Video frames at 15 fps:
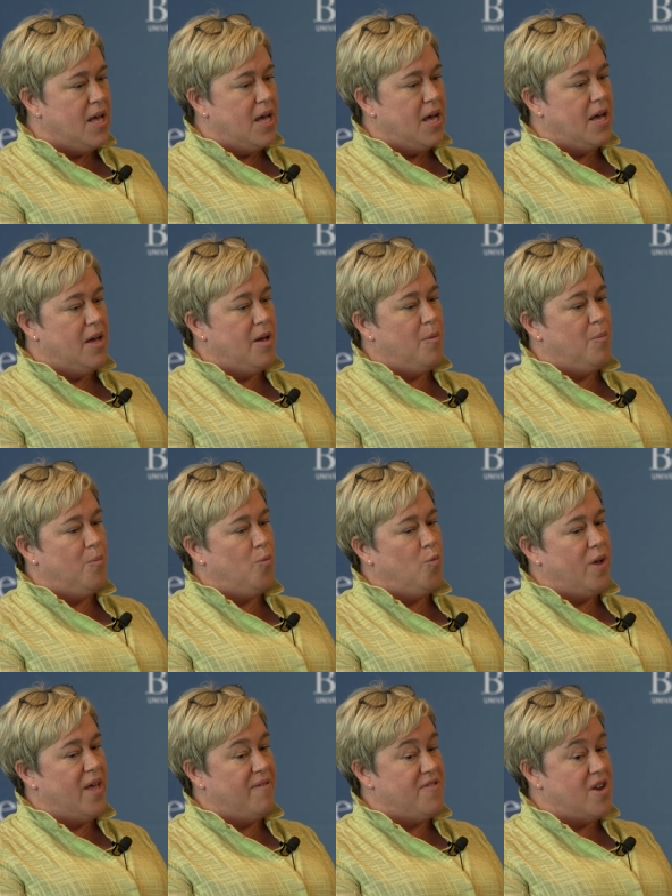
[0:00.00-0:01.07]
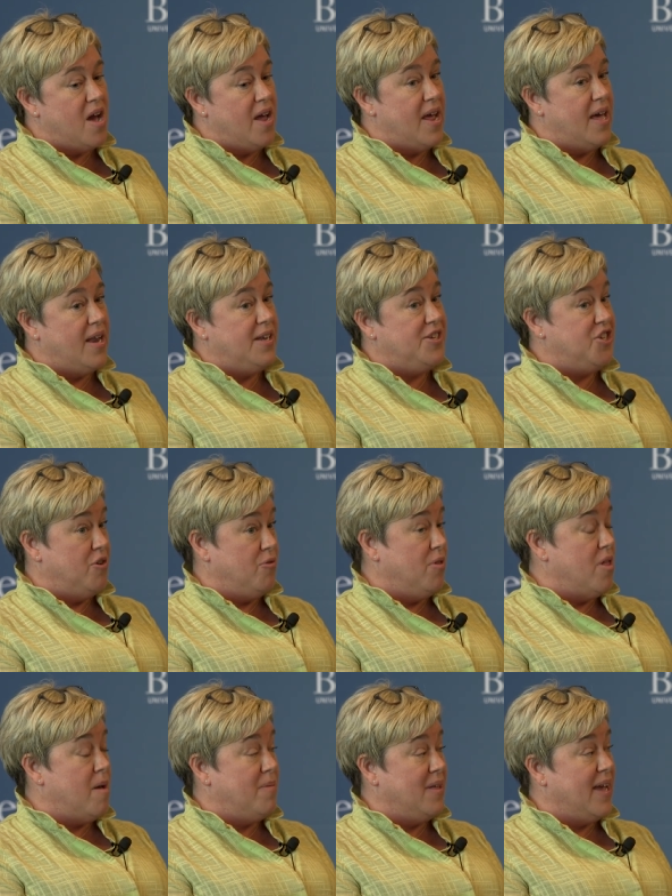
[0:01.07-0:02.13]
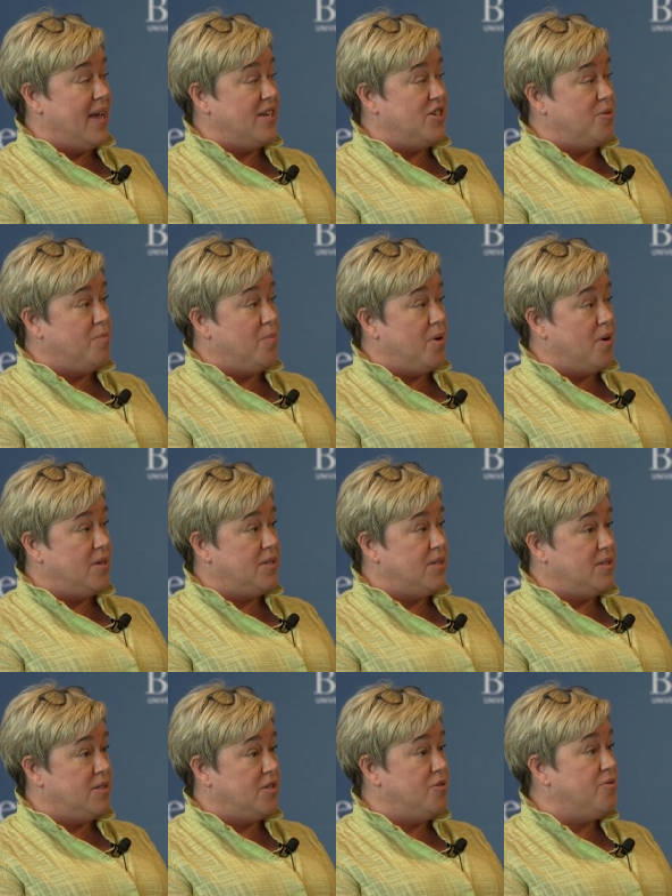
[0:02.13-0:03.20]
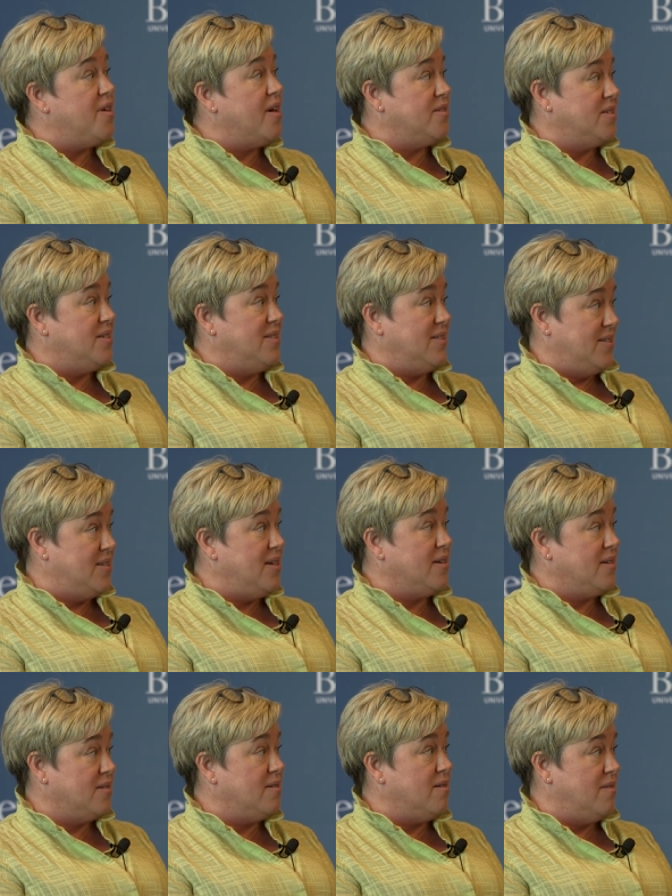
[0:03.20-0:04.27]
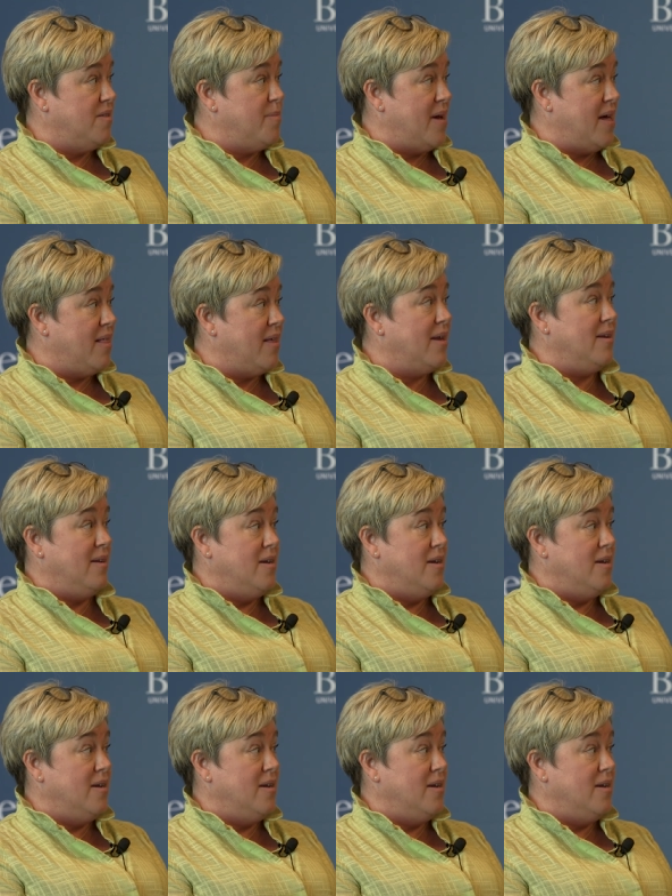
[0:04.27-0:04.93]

Um, we have not had a general obligation bond since 2006 on the ballot.